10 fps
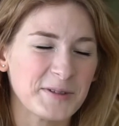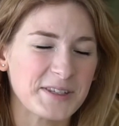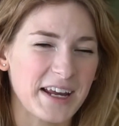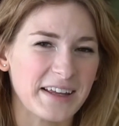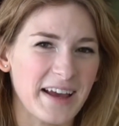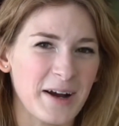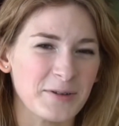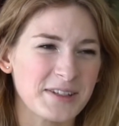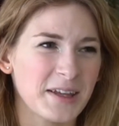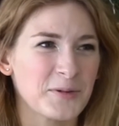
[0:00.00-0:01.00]
will stay in the
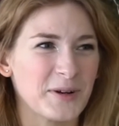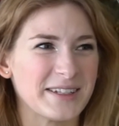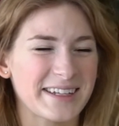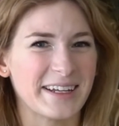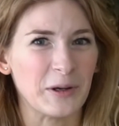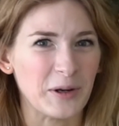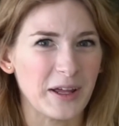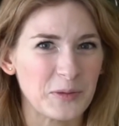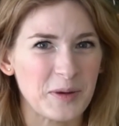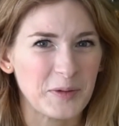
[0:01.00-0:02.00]
house. The other ones can go to
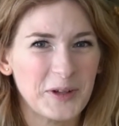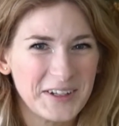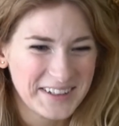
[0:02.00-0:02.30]
other people.